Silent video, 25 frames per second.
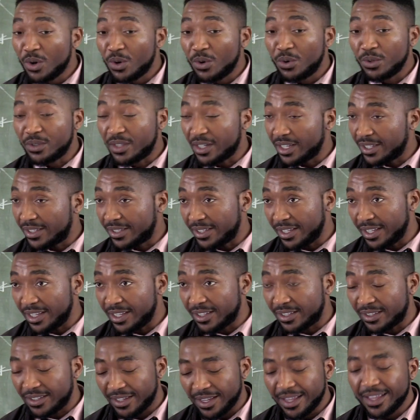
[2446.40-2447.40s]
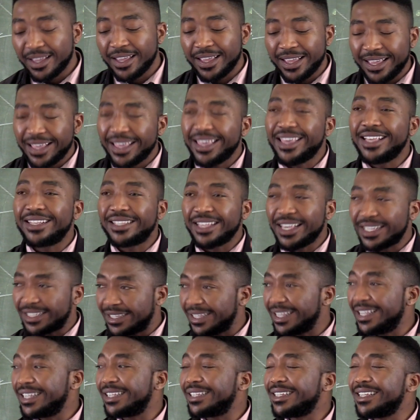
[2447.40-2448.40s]
360.
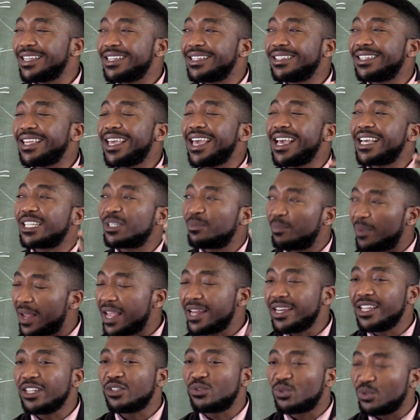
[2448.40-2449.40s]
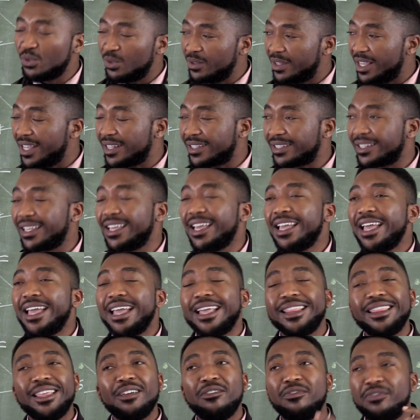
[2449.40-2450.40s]
It's explaining to you that
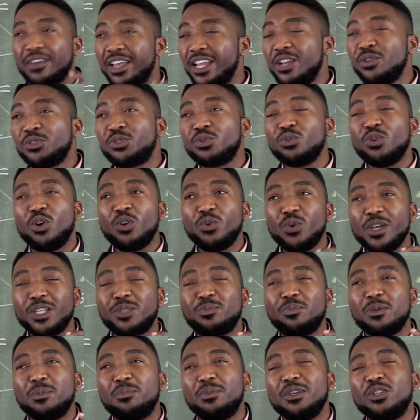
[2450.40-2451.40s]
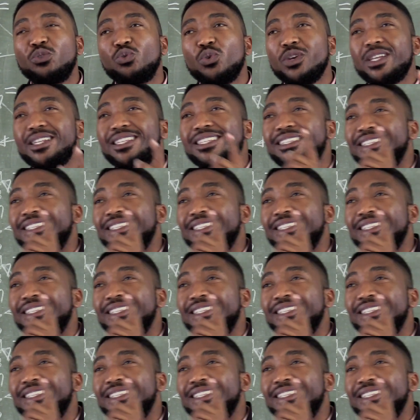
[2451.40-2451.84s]
the value should always be between